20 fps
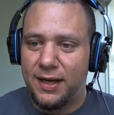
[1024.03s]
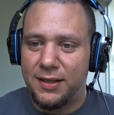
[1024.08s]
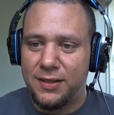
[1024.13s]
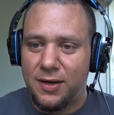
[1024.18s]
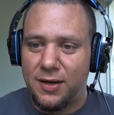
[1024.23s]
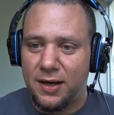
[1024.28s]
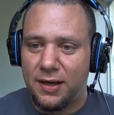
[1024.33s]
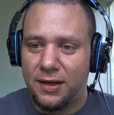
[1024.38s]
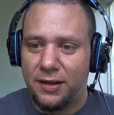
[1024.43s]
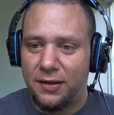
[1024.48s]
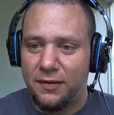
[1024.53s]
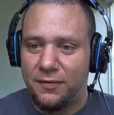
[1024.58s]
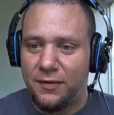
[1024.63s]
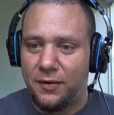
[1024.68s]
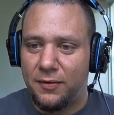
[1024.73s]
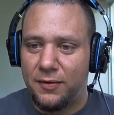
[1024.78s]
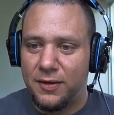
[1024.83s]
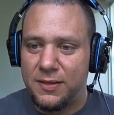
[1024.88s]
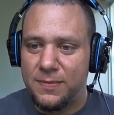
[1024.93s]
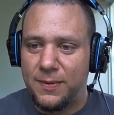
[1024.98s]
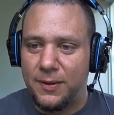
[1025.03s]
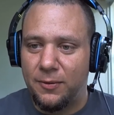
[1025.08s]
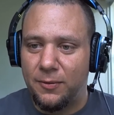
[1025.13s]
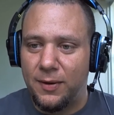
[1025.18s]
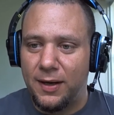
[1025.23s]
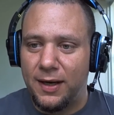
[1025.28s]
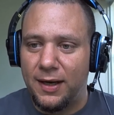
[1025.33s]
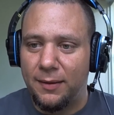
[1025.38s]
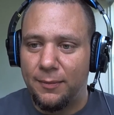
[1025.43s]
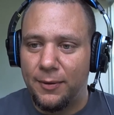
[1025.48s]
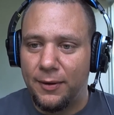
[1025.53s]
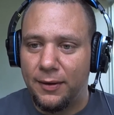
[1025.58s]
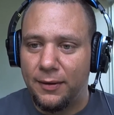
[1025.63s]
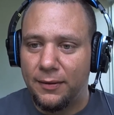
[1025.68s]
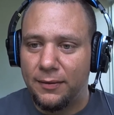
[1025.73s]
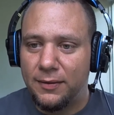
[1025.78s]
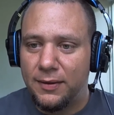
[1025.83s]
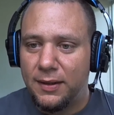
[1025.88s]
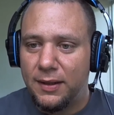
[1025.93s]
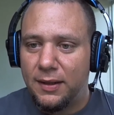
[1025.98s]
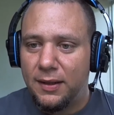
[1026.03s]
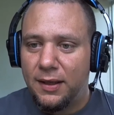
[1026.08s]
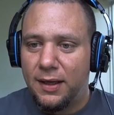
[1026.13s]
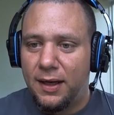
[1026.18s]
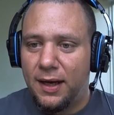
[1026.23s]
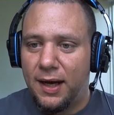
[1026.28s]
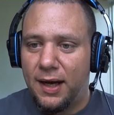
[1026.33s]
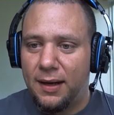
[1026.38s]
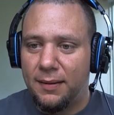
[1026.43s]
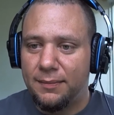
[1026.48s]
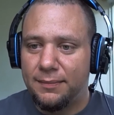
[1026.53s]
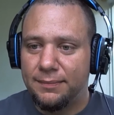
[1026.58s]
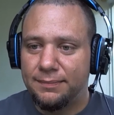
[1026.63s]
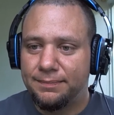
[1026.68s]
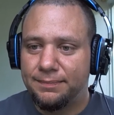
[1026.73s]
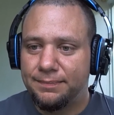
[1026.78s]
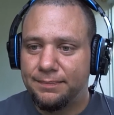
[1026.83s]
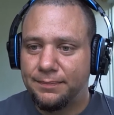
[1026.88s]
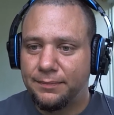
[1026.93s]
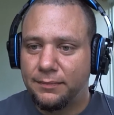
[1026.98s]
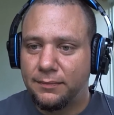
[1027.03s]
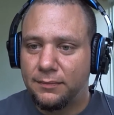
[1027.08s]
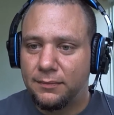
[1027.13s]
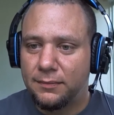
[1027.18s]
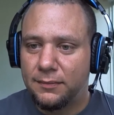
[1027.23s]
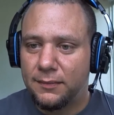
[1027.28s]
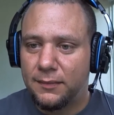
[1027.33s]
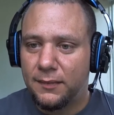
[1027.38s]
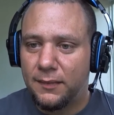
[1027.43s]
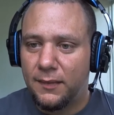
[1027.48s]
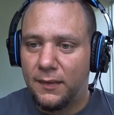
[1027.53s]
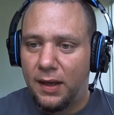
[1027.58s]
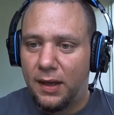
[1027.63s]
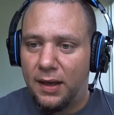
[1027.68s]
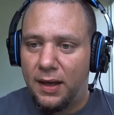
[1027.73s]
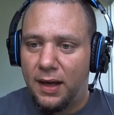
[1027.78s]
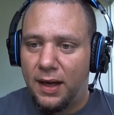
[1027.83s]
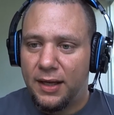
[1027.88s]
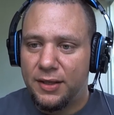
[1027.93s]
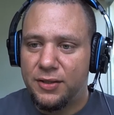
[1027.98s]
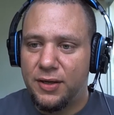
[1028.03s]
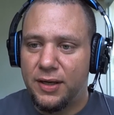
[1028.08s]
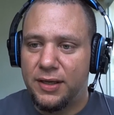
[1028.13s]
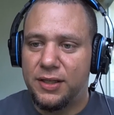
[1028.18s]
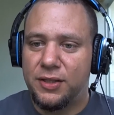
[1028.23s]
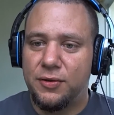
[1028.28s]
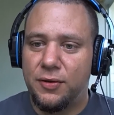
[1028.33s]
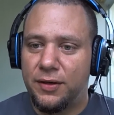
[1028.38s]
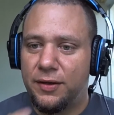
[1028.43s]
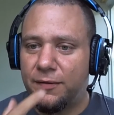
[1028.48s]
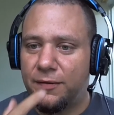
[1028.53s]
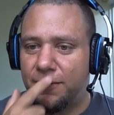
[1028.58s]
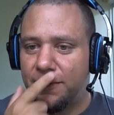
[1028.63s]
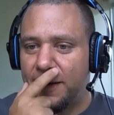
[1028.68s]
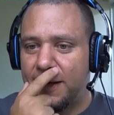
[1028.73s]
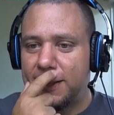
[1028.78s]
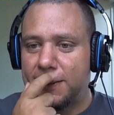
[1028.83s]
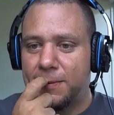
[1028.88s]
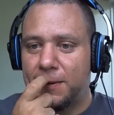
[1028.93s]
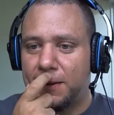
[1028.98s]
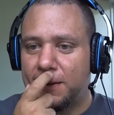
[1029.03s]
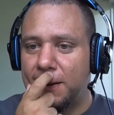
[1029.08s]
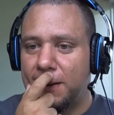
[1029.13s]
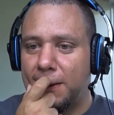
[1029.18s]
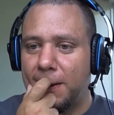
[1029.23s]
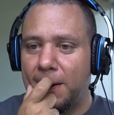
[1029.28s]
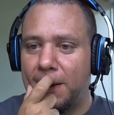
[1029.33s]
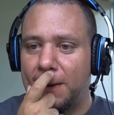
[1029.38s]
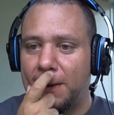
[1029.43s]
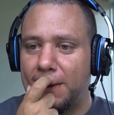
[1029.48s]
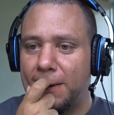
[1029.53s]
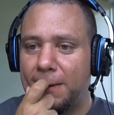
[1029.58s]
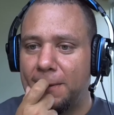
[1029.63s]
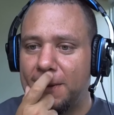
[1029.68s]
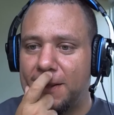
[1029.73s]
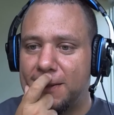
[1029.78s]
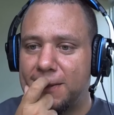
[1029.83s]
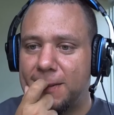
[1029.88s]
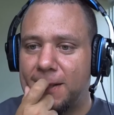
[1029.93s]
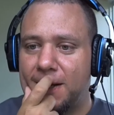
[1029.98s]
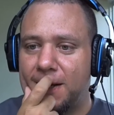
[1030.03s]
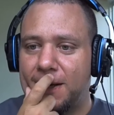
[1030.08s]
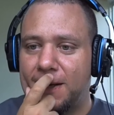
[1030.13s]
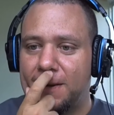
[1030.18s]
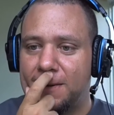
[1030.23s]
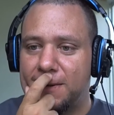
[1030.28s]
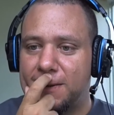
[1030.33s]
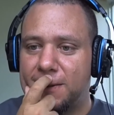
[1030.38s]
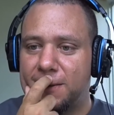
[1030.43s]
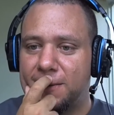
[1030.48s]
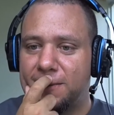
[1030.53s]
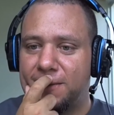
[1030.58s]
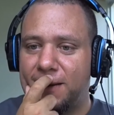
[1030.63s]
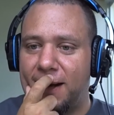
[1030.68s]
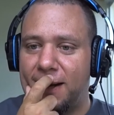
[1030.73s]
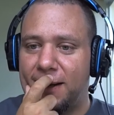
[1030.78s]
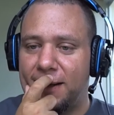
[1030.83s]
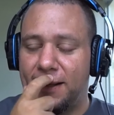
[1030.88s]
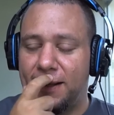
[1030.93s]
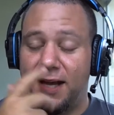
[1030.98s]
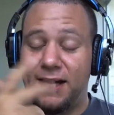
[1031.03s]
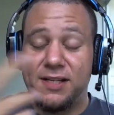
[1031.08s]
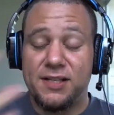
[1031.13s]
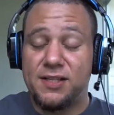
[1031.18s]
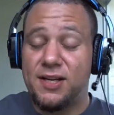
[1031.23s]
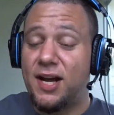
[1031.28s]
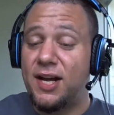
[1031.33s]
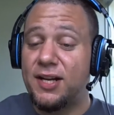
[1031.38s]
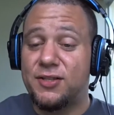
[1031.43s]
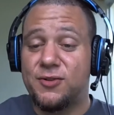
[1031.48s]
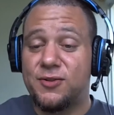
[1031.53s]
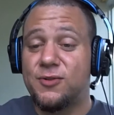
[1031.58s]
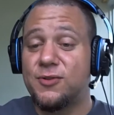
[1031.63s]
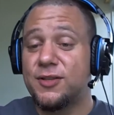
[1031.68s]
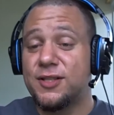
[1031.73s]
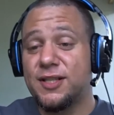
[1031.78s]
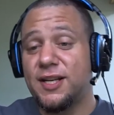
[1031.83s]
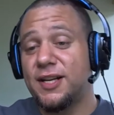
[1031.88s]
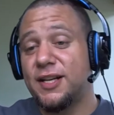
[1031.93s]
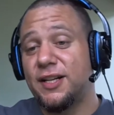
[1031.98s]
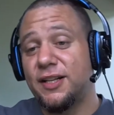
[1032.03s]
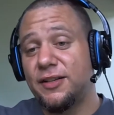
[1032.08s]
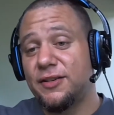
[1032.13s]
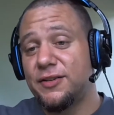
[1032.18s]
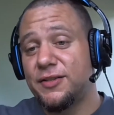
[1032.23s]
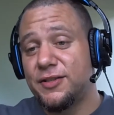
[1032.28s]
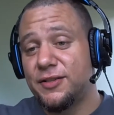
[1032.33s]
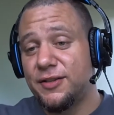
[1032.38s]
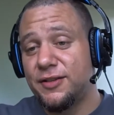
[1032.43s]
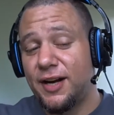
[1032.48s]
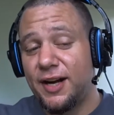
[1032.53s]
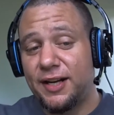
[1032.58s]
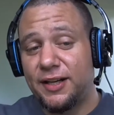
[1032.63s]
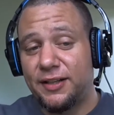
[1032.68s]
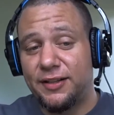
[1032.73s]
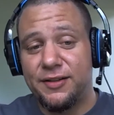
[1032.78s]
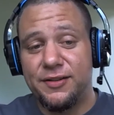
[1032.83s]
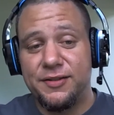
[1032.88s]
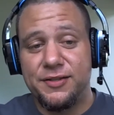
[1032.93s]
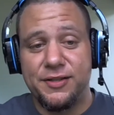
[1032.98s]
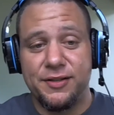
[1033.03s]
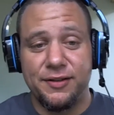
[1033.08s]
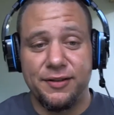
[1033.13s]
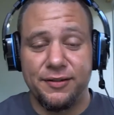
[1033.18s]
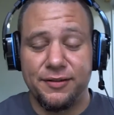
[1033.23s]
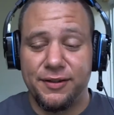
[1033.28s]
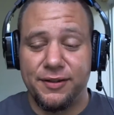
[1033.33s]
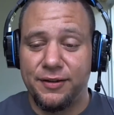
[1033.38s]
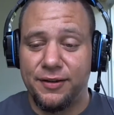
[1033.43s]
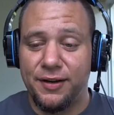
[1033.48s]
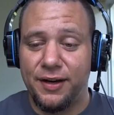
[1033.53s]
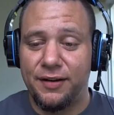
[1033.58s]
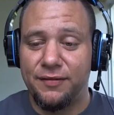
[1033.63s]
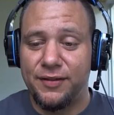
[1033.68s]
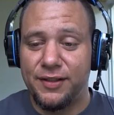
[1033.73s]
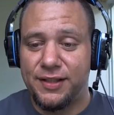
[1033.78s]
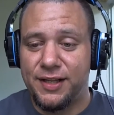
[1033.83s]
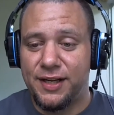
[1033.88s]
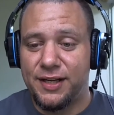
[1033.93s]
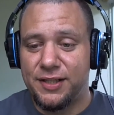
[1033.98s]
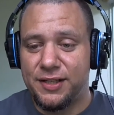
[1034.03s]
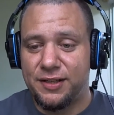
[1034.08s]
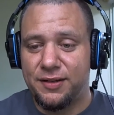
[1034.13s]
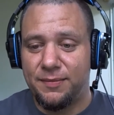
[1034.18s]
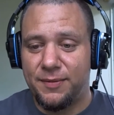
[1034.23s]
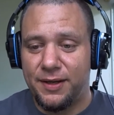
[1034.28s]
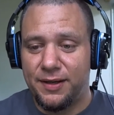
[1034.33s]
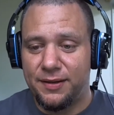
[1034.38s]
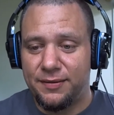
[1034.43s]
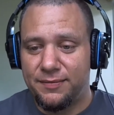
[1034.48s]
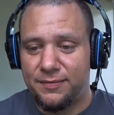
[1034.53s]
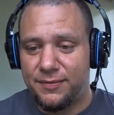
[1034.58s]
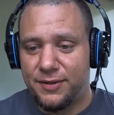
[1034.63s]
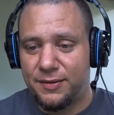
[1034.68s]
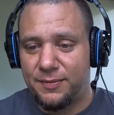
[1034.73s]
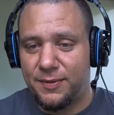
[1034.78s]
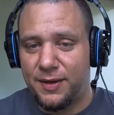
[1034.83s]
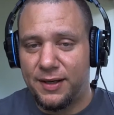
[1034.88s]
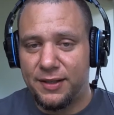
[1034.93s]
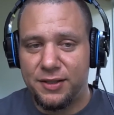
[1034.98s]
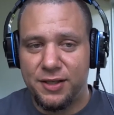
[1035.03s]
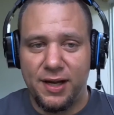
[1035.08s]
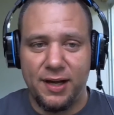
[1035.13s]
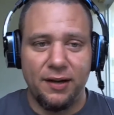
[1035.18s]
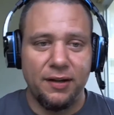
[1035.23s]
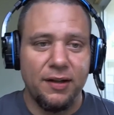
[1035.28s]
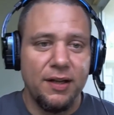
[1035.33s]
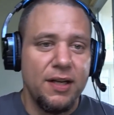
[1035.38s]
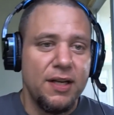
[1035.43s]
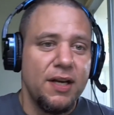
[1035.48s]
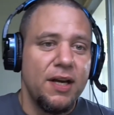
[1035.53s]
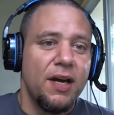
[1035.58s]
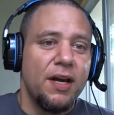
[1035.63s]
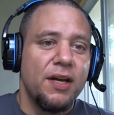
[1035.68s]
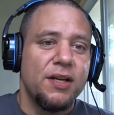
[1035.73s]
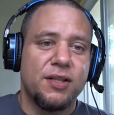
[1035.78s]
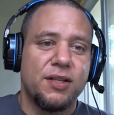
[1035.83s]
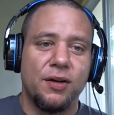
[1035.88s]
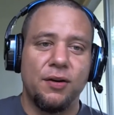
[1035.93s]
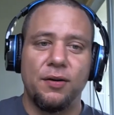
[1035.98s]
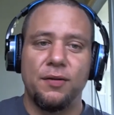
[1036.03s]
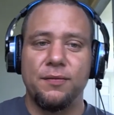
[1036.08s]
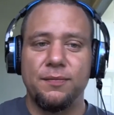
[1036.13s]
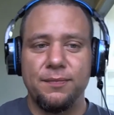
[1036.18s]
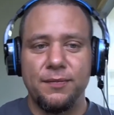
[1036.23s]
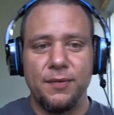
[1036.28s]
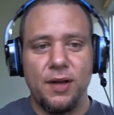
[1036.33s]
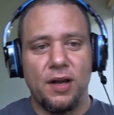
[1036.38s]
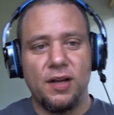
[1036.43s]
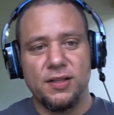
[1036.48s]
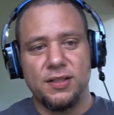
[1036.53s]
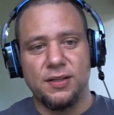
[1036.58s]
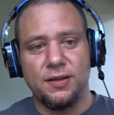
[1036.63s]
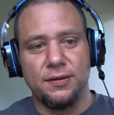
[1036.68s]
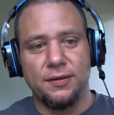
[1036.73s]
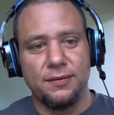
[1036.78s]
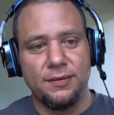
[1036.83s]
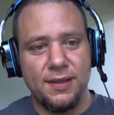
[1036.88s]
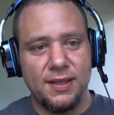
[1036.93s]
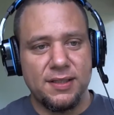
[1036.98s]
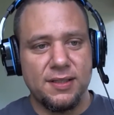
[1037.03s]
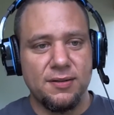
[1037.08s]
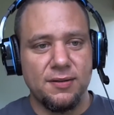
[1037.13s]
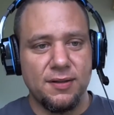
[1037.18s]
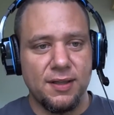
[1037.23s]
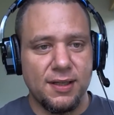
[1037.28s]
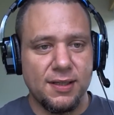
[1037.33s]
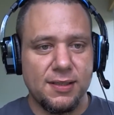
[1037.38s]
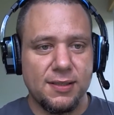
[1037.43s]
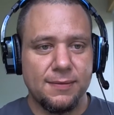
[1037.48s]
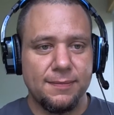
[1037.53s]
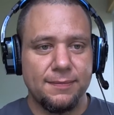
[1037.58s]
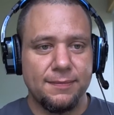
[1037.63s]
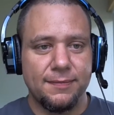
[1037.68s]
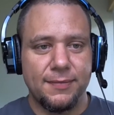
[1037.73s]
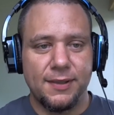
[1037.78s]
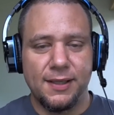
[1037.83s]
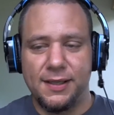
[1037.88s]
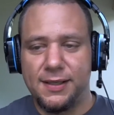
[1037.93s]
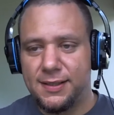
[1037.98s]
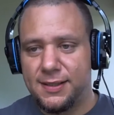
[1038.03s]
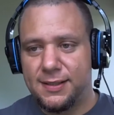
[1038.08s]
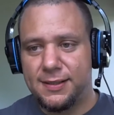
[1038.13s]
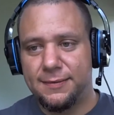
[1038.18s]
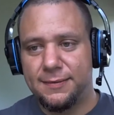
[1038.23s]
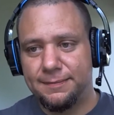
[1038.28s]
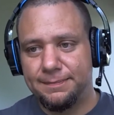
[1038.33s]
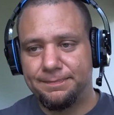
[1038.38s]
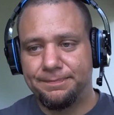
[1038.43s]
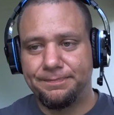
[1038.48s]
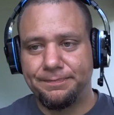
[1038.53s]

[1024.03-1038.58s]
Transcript: got to talk on the phone. It's been a while, bro. Um, I tried to join your Facebook thing earlier, but it said it was too fat. That is not true because I cleared your I cleared your your invitation to my to my channel. So also let's do this because